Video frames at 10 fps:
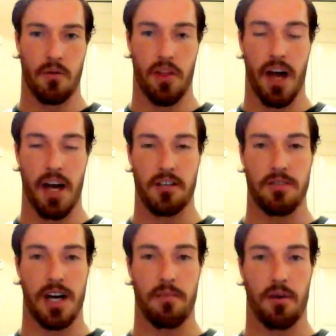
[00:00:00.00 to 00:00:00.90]
with I Q
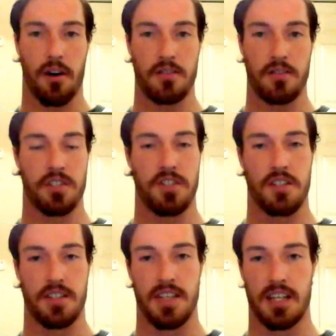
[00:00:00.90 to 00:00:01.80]
Talent Partners, which is
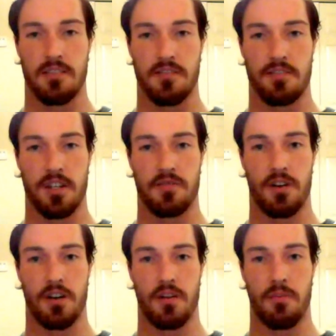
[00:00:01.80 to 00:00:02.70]
an executive search
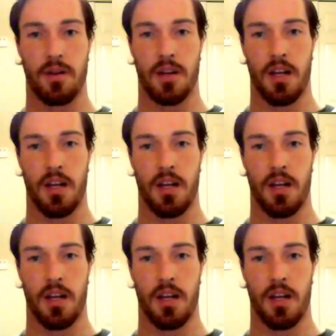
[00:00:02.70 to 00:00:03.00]
firm